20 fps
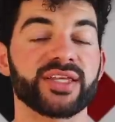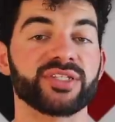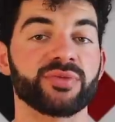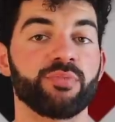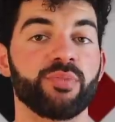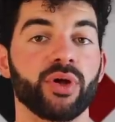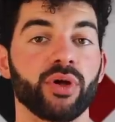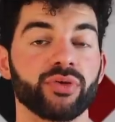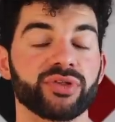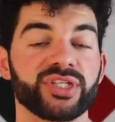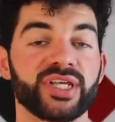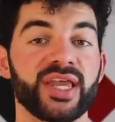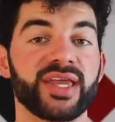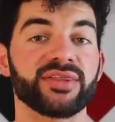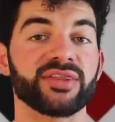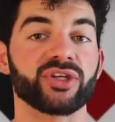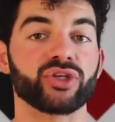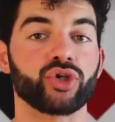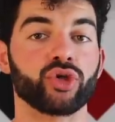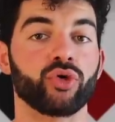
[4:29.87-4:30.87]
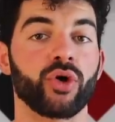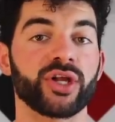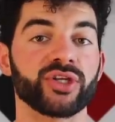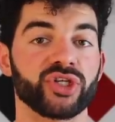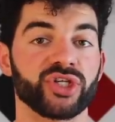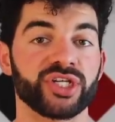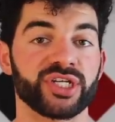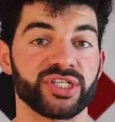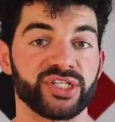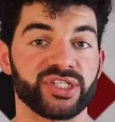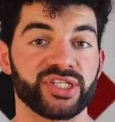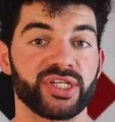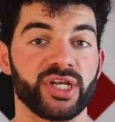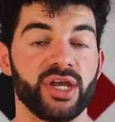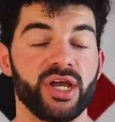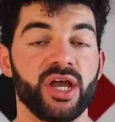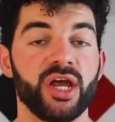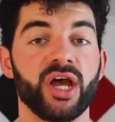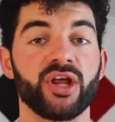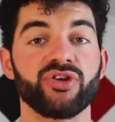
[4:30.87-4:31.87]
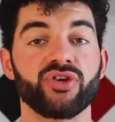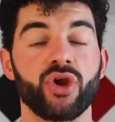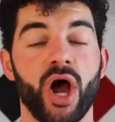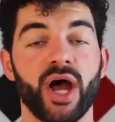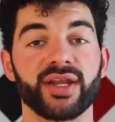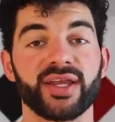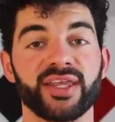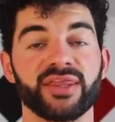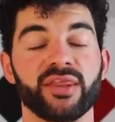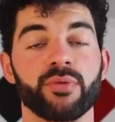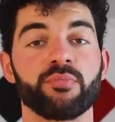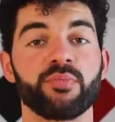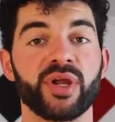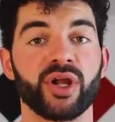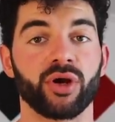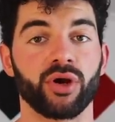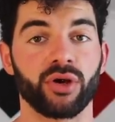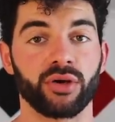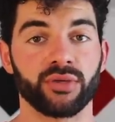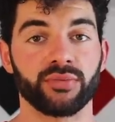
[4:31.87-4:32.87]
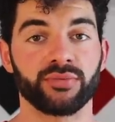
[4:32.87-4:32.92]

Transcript: is built in the trenches, not in the mirror.